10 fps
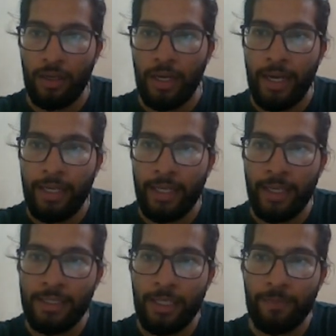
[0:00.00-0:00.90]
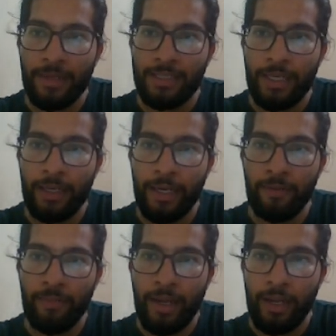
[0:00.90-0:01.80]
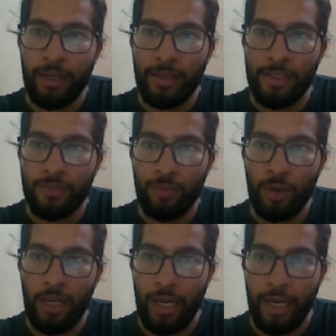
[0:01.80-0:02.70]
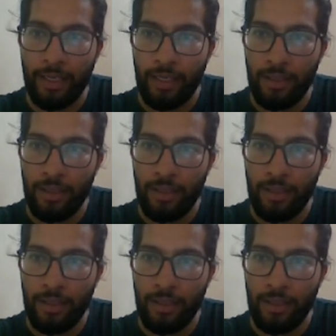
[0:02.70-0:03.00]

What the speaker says: Iota is represented by small I.